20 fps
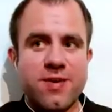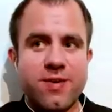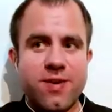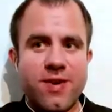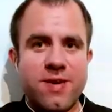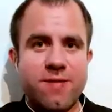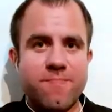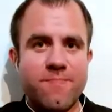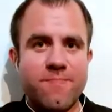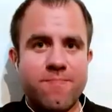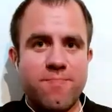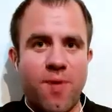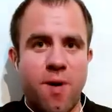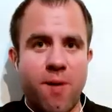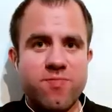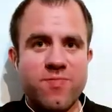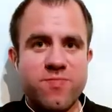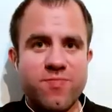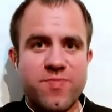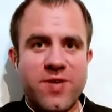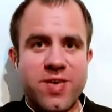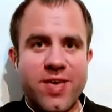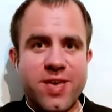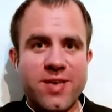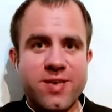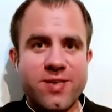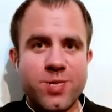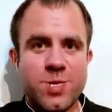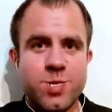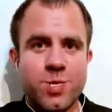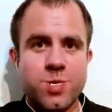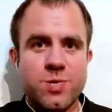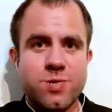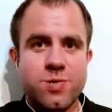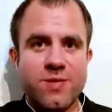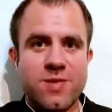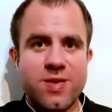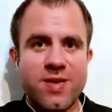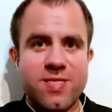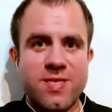it probably is
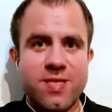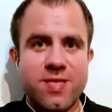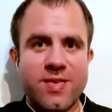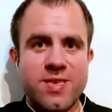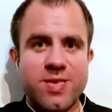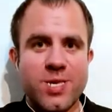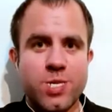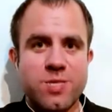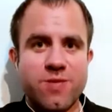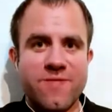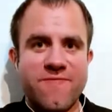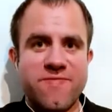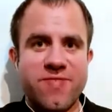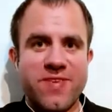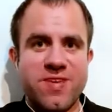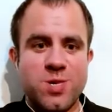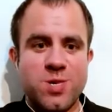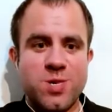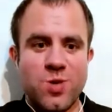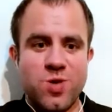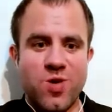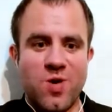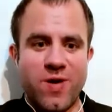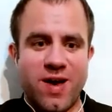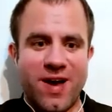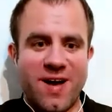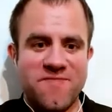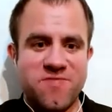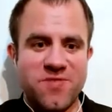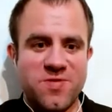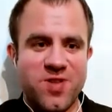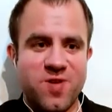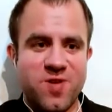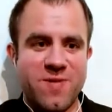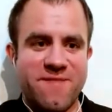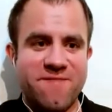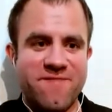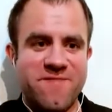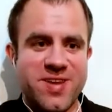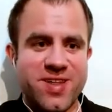in the list of things that you have to do
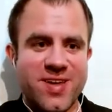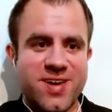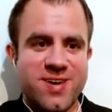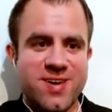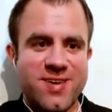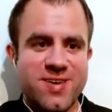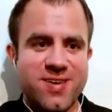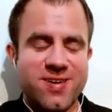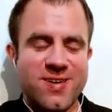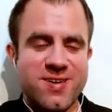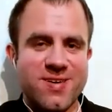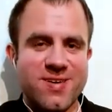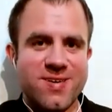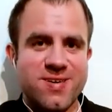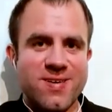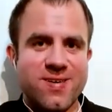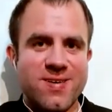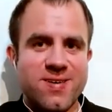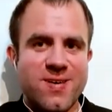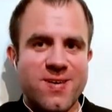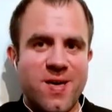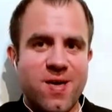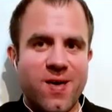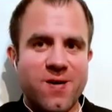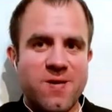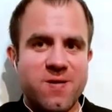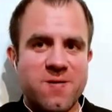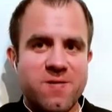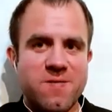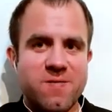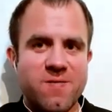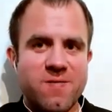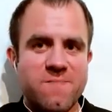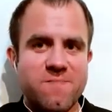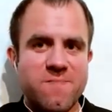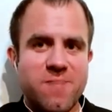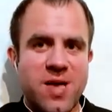every day. I